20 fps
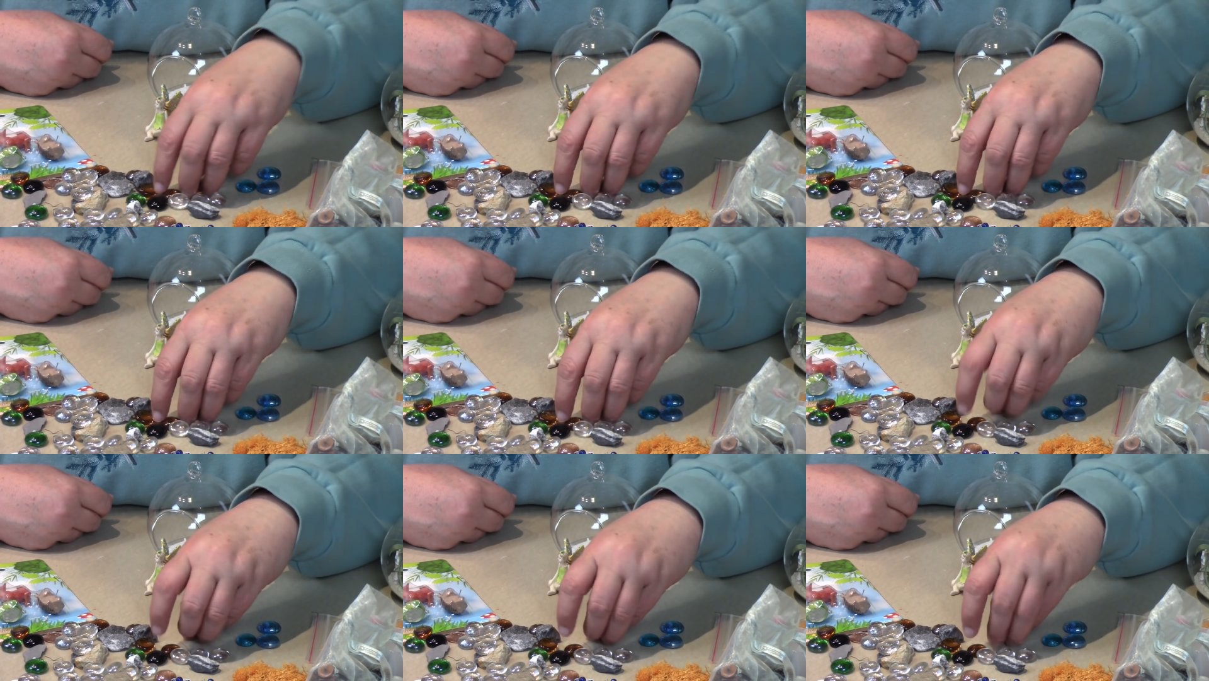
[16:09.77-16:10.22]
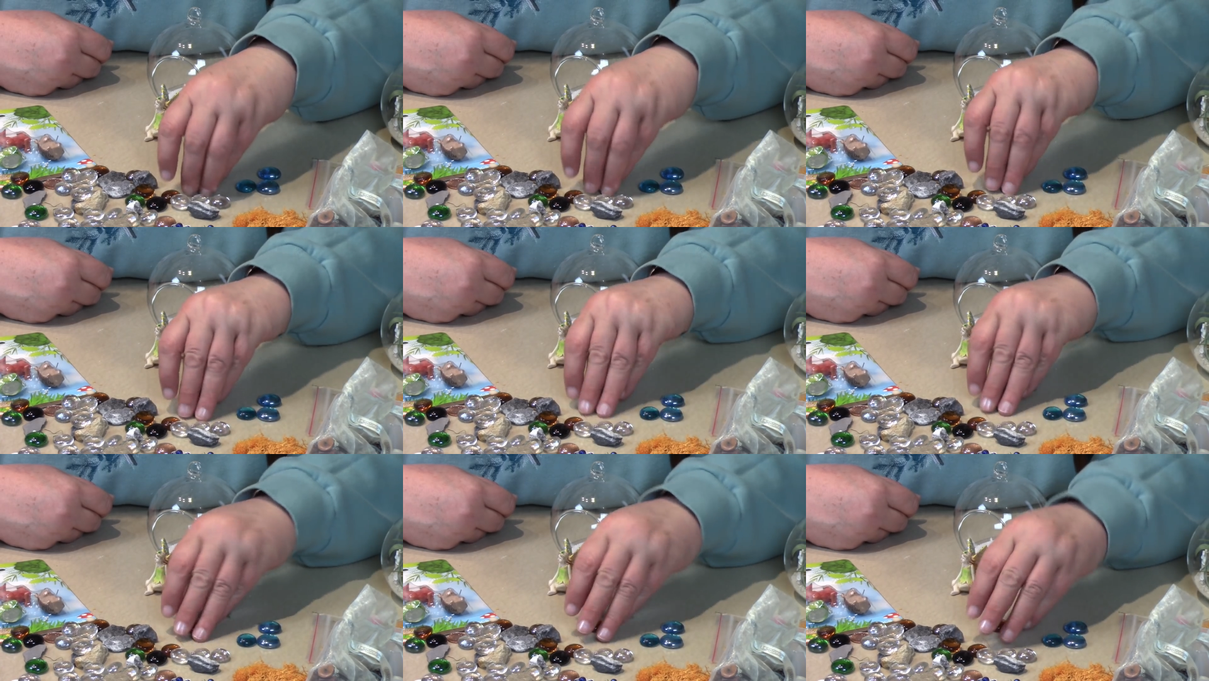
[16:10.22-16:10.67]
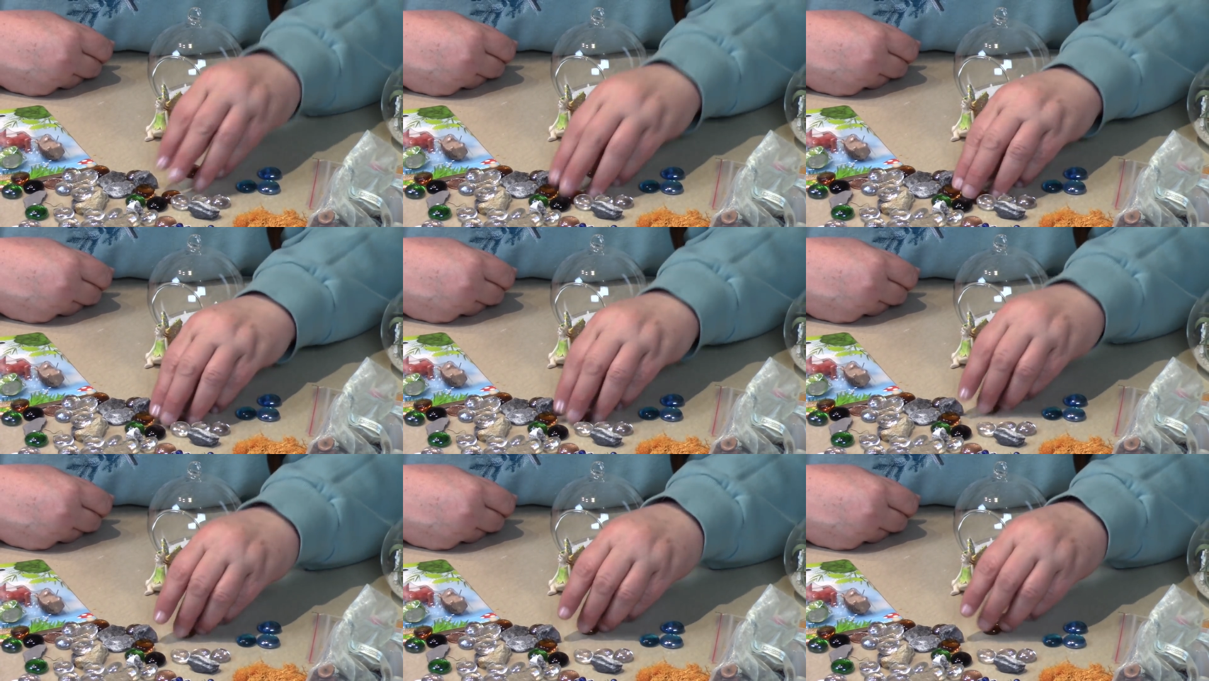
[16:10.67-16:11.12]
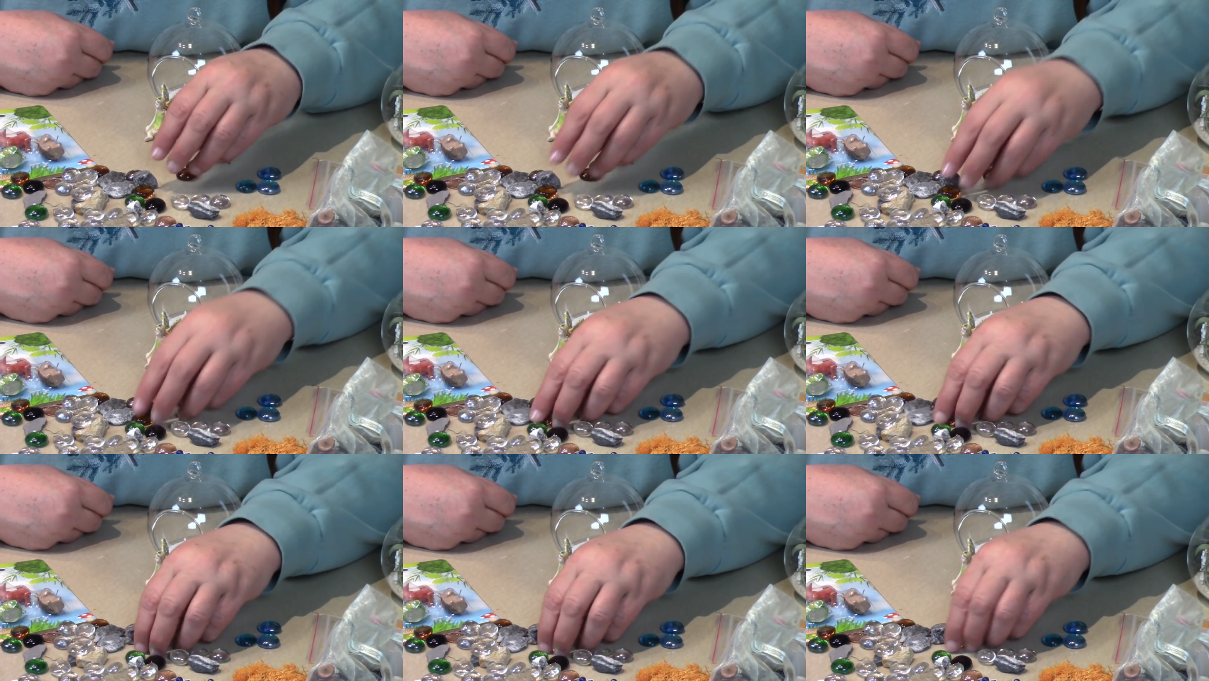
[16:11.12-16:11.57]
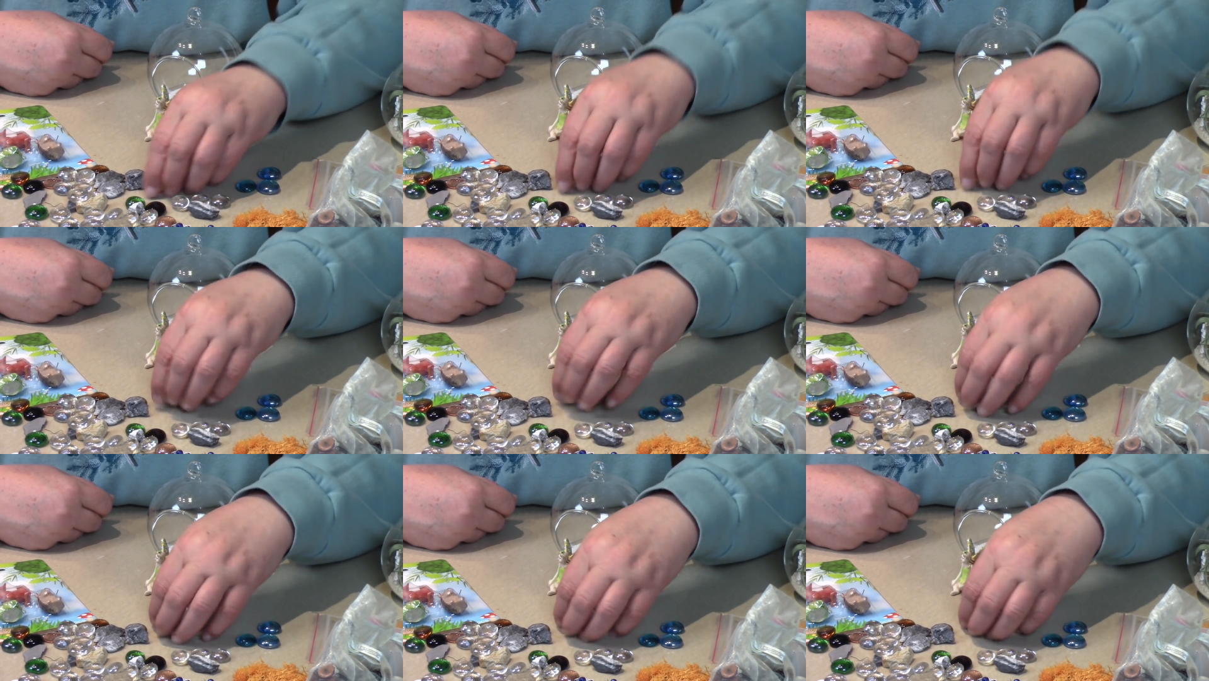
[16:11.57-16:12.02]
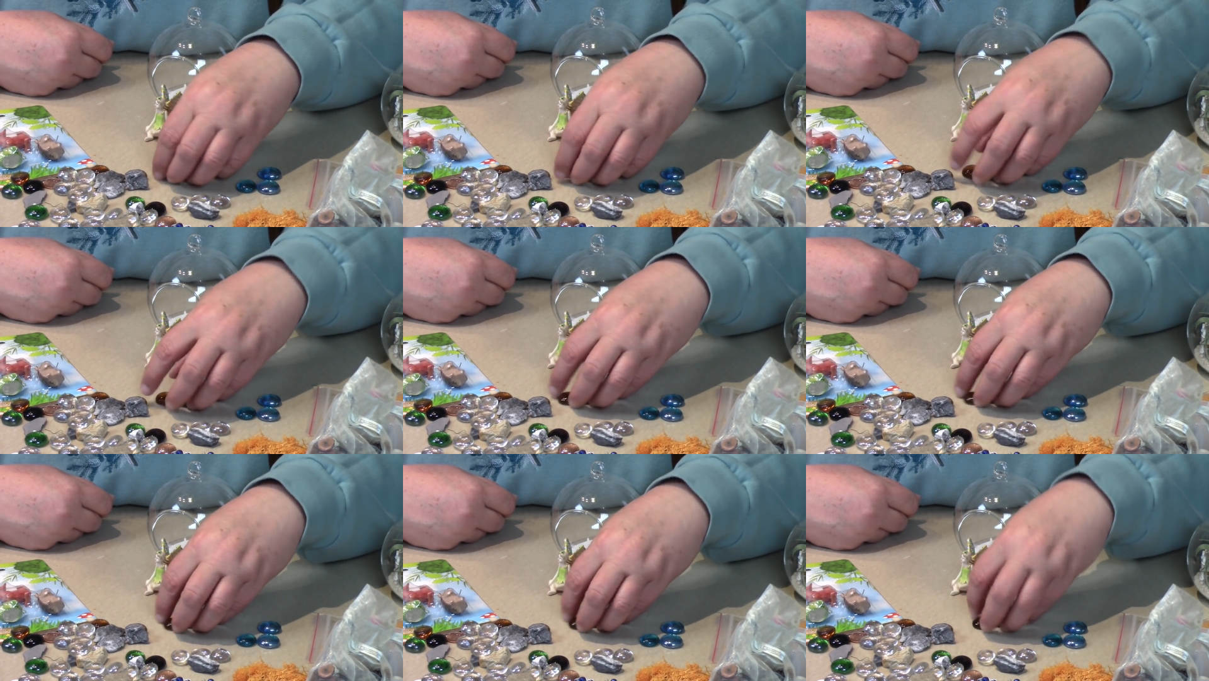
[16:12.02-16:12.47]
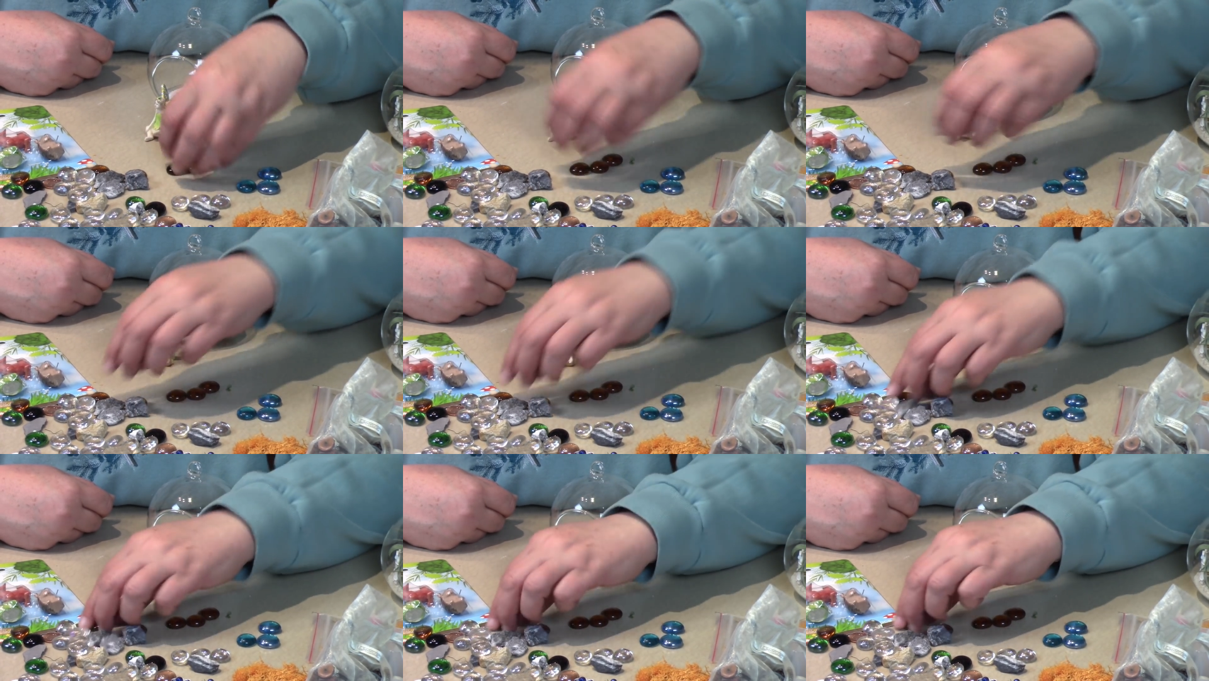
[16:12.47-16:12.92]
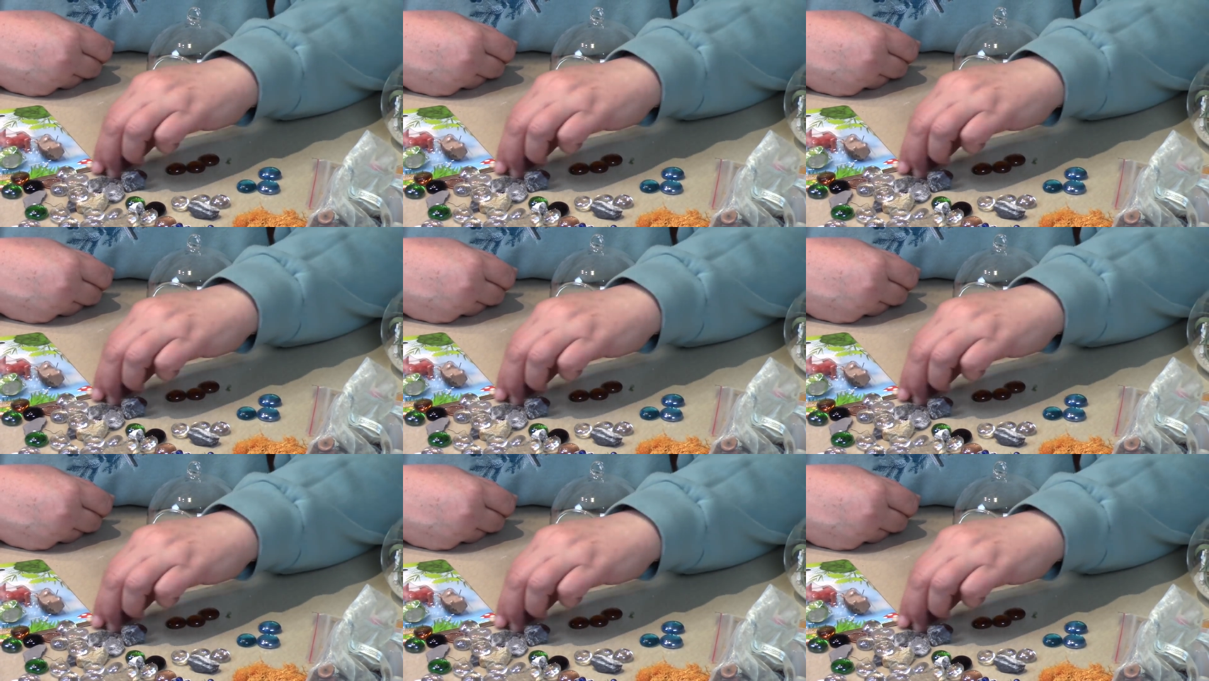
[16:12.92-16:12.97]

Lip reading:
[unreadable: no face in view]